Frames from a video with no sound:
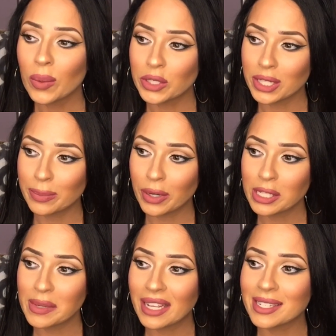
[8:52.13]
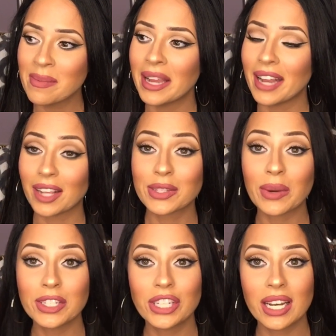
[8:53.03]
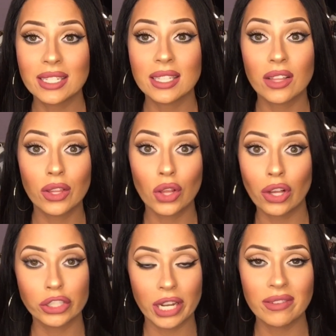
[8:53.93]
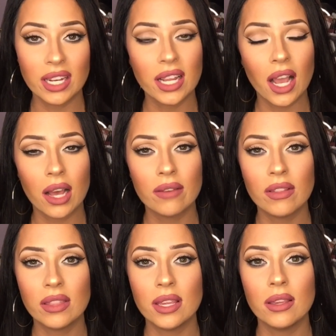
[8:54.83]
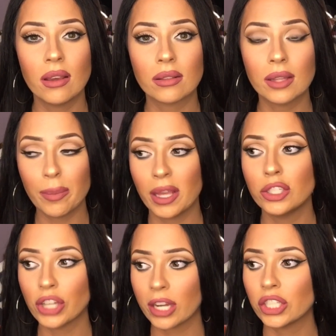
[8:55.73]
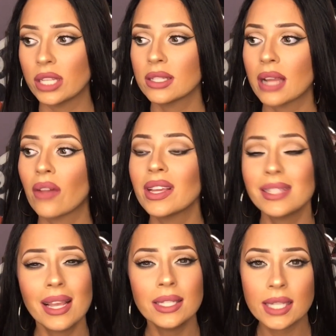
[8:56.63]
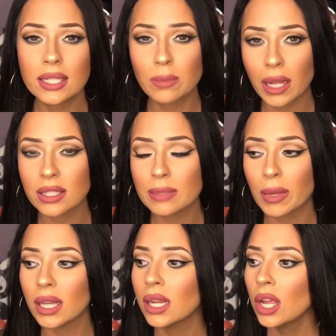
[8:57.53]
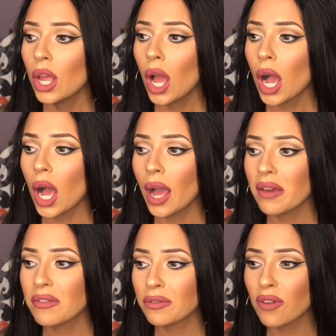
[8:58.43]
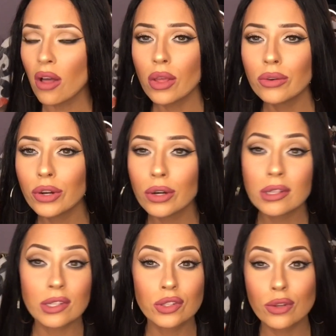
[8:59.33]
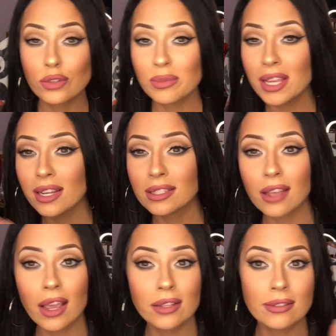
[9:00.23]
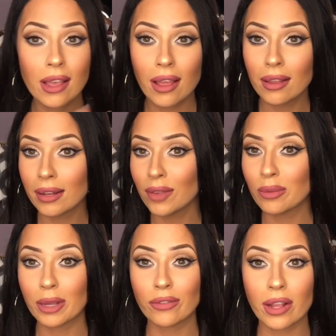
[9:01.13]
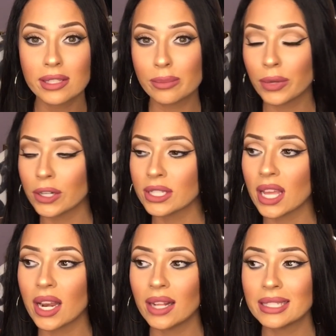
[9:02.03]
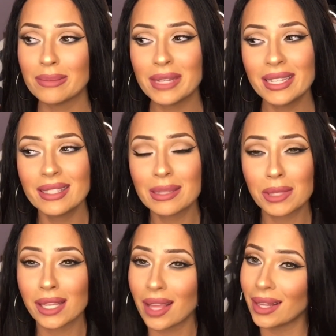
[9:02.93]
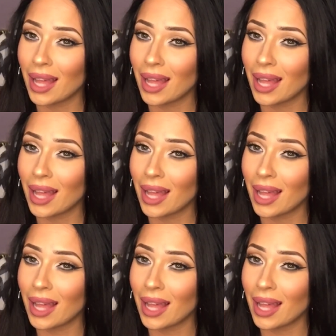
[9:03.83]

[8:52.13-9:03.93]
which just brings me into my next question is the longevity of the lip injections. Now they say 6 months, but I've followed girls on social media sites and even my friends in person, and to me it seems like they